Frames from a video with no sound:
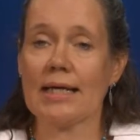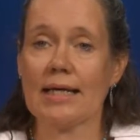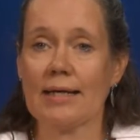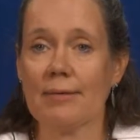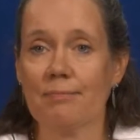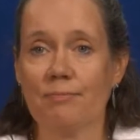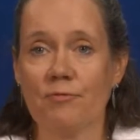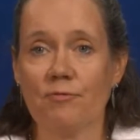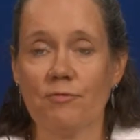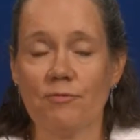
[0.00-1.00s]

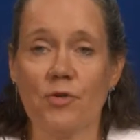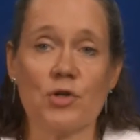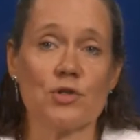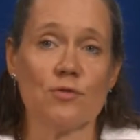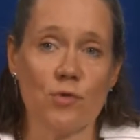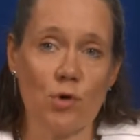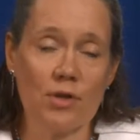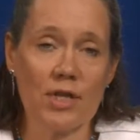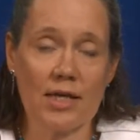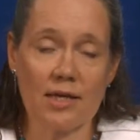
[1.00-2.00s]
first of
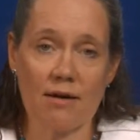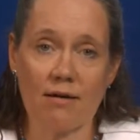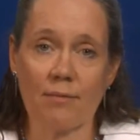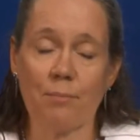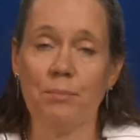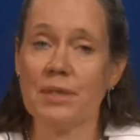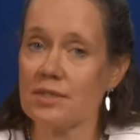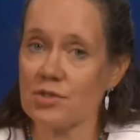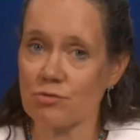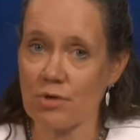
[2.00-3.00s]
all, they are
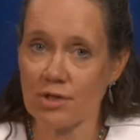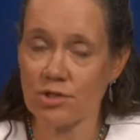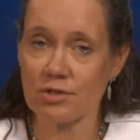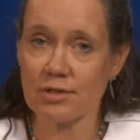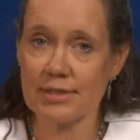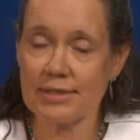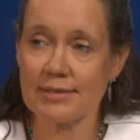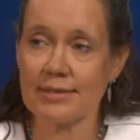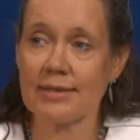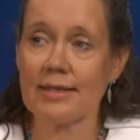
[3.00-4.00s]
big structures,